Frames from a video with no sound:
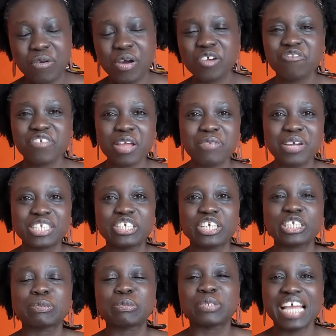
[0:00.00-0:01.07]
one great way to
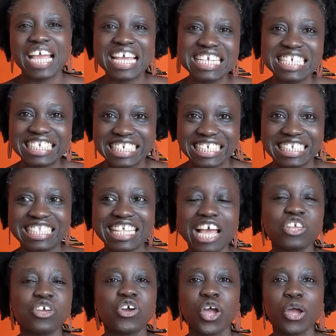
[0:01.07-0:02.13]
explore any city
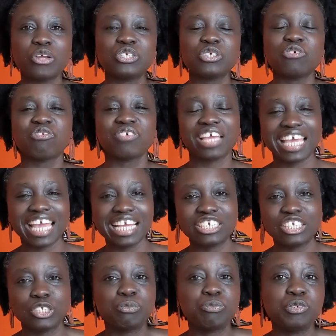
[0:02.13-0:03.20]
that you're going to on
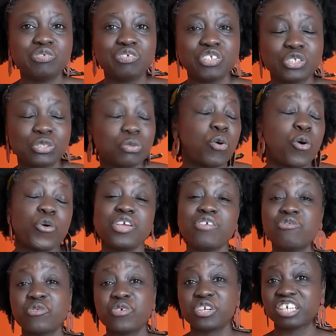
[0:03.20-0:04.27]
vacation, moving to, or
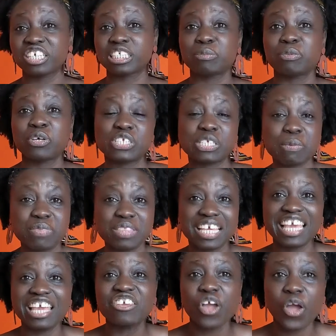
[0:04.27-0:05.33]
you want to explore
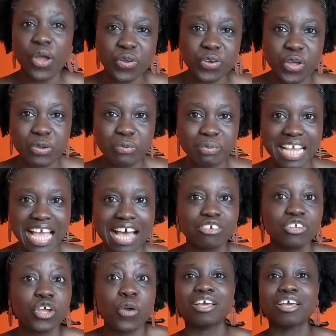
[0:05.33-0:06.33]
something in your own hometown,